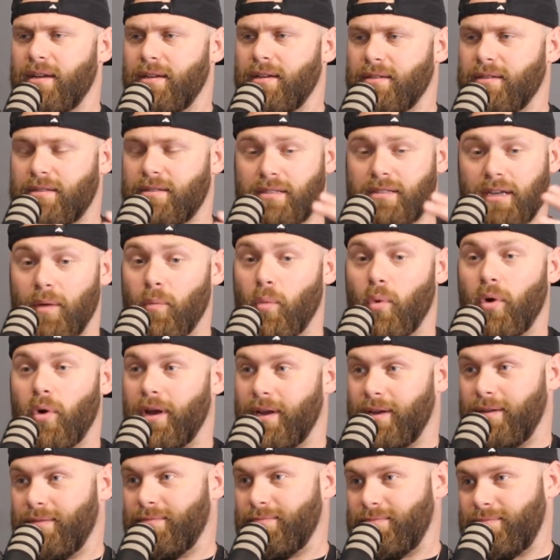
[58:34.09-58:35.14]

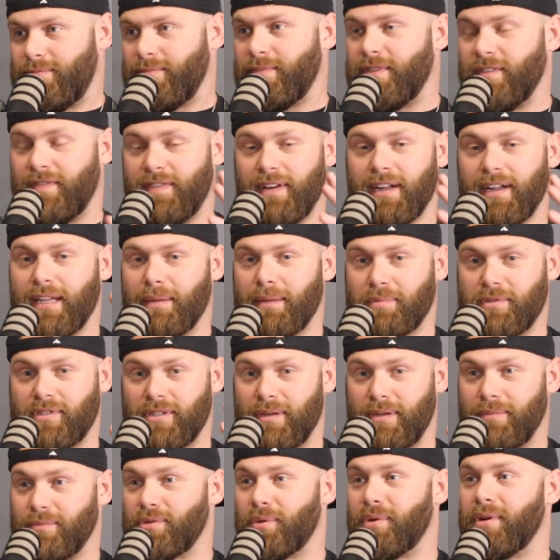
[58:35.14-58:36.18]
Someone developed
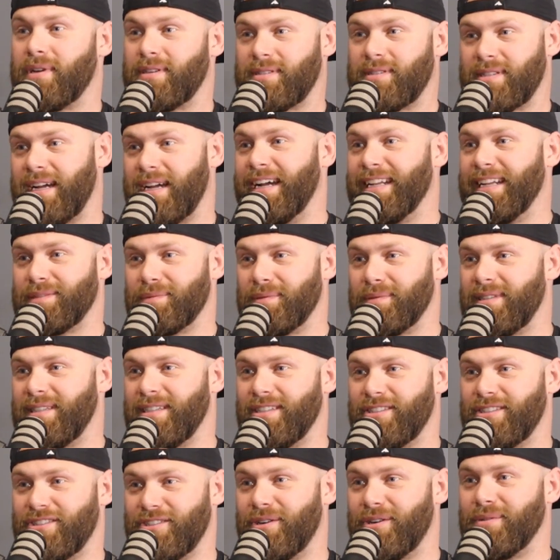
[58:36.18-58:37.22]
some sort of science with
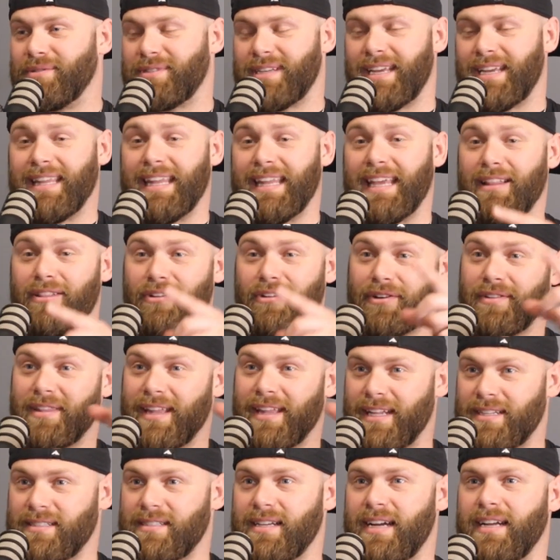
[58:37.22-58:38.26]
these shows, and they learned
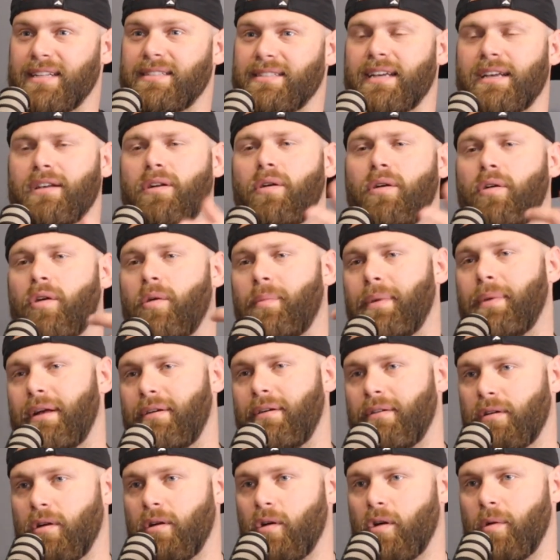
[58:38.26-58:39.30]
that science like Coco
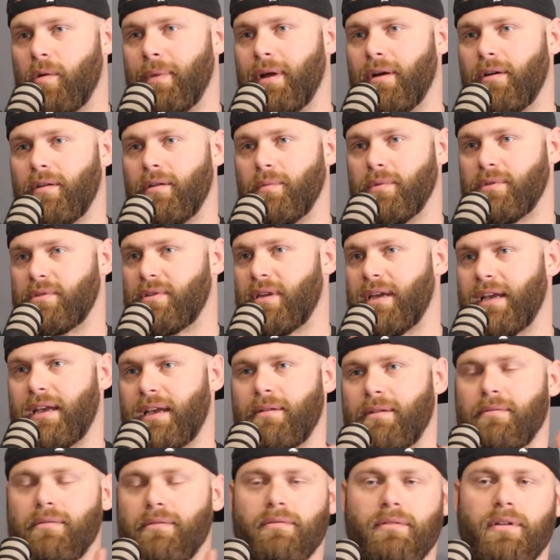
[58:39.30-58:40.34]
Melon. Coco Melon was
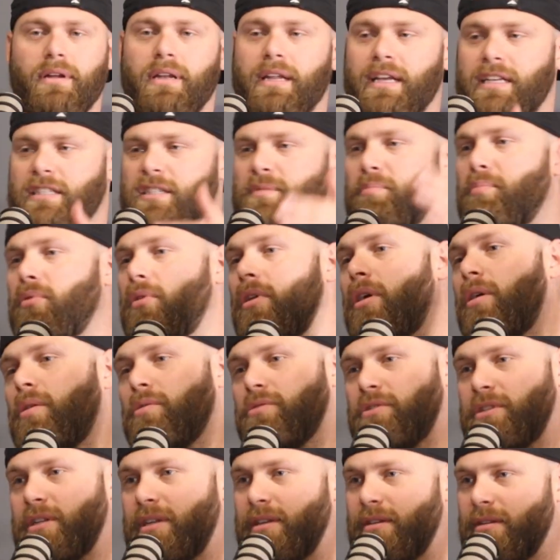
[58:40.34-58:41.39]
like an
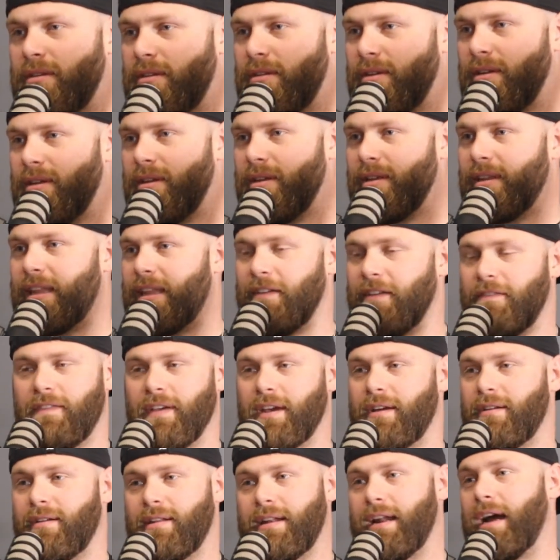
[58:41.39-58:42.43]
explosion. They
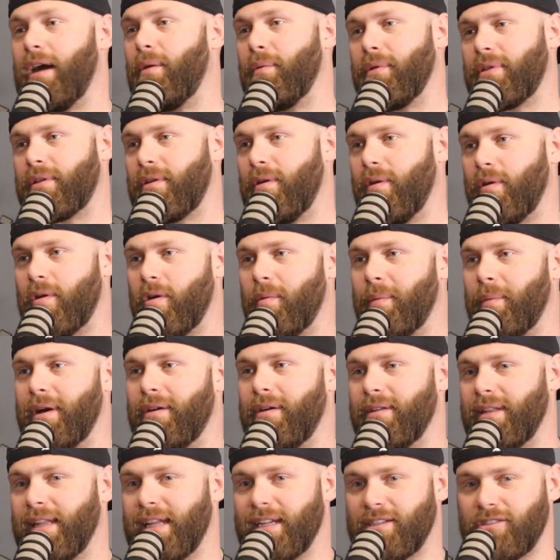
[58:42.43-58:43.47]
figured it out with Coco
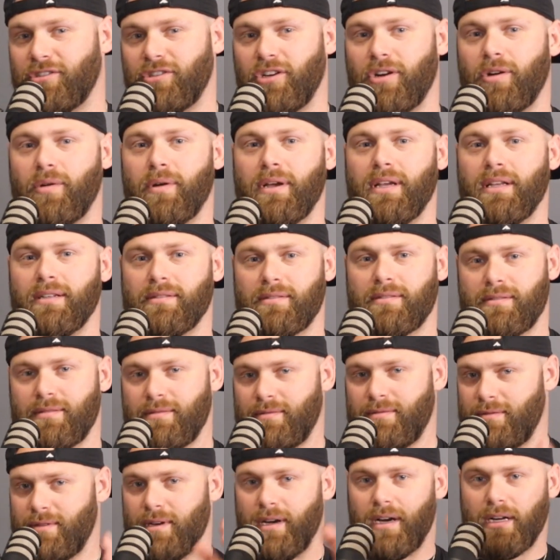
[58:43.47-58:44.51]
Melon. That show is
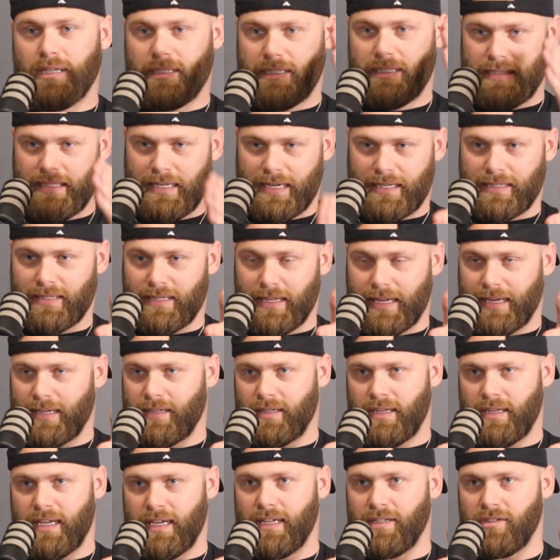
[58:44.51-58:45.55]

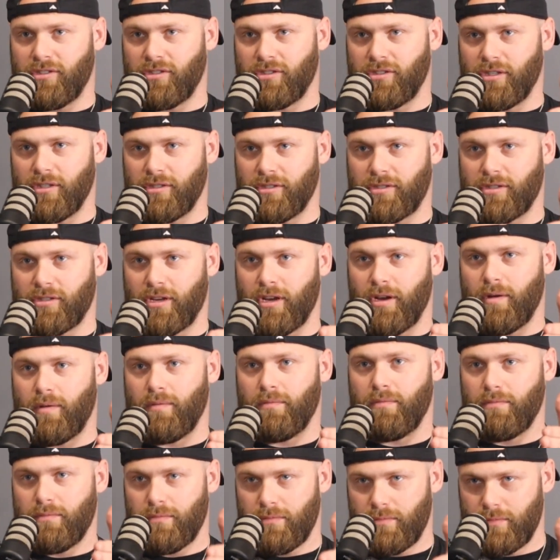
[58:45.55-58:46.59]
like, kids just go,
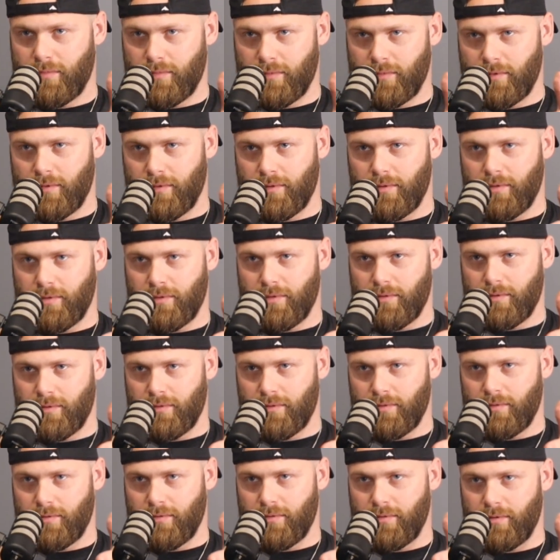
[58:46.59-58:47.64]

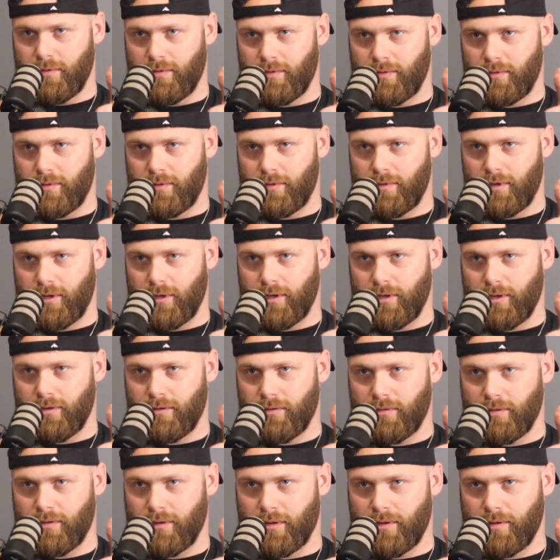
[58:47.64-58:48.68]
they just stare
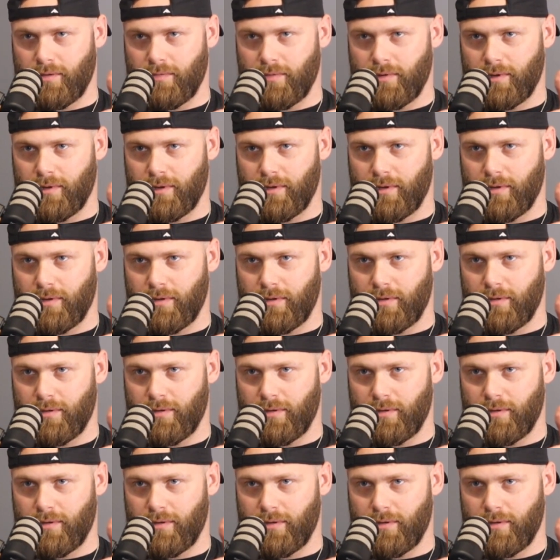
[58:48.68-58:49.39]
like, oh my God,